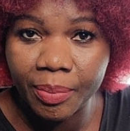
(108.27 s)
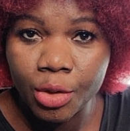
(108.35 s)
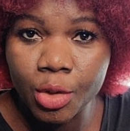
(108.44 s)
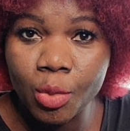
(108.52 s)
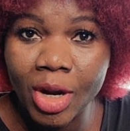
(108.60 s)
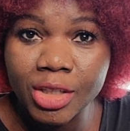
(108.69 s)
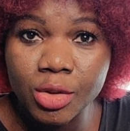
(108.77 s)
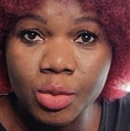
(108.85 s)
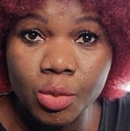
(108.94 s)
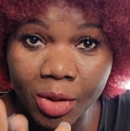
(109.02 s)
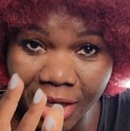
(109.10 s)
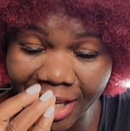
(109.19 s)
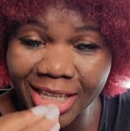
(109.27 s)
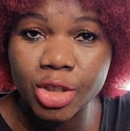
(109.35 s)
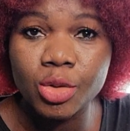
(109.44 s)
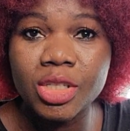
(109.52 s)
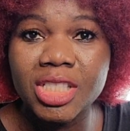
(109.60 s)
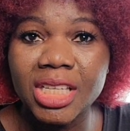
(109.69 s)
you want to get
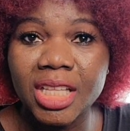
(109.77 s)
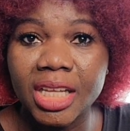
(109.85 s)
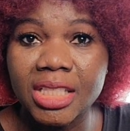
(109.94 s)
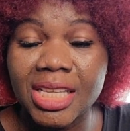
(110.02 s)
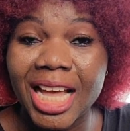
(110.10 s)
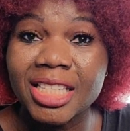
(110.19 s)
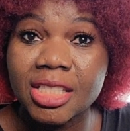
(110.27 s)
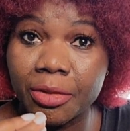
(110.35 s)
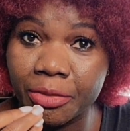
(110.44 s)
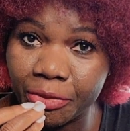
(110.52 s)
your tickets at,